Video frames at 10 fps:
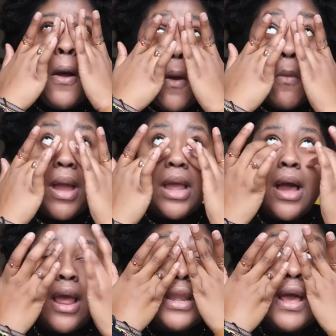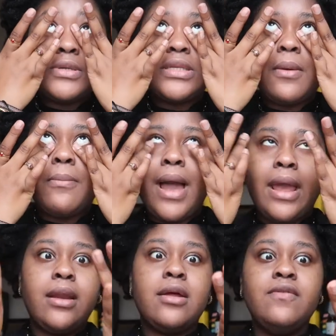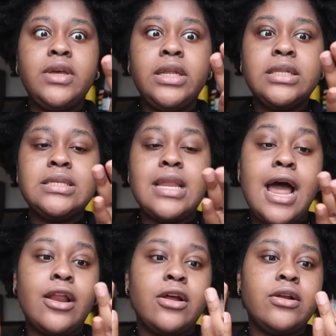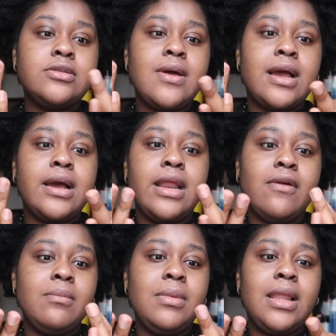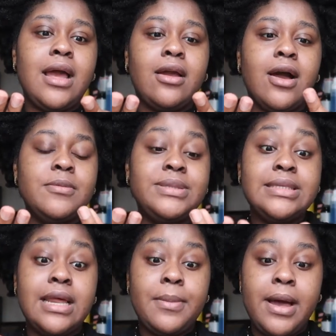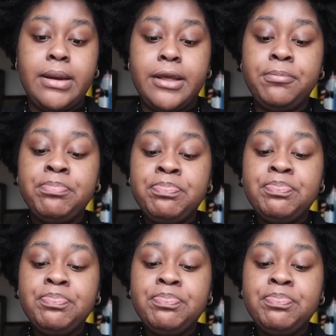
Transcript: oh my god, and that was like my inconvenience, not hers, so I couldn't even be like upset about it.